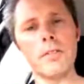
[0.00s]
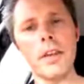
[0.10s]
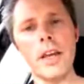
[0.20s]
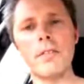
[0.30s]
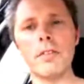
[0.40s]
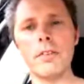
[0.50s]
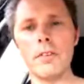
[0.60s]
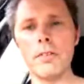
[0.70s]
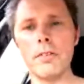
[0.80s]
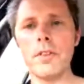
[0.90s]
the flavor
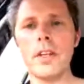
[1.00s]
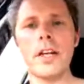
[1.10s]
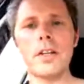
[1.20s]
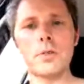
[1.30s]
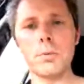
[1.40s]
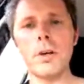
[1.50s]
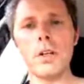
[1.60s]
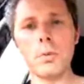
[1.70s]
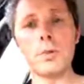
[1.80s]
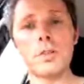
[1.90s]
of the natural product will
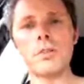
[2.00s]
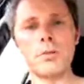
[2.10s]
still